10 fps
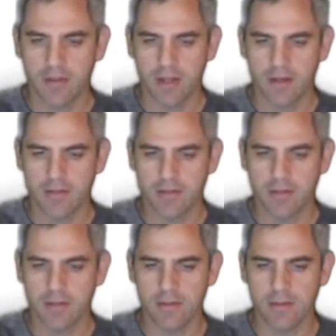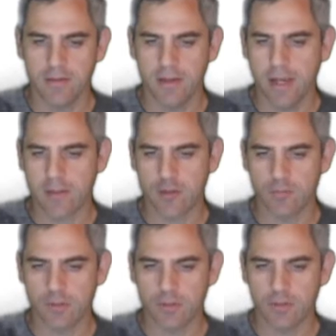is the
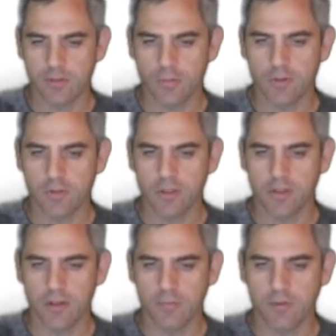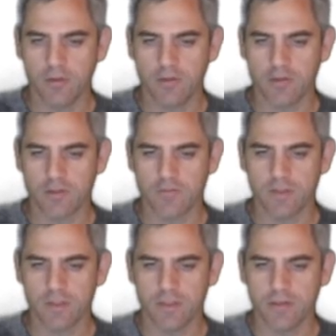attribute you'll be looking at within the
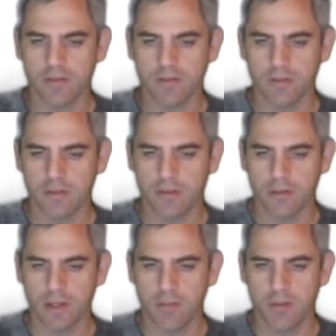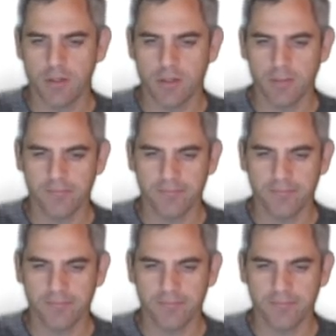certificate, the common name.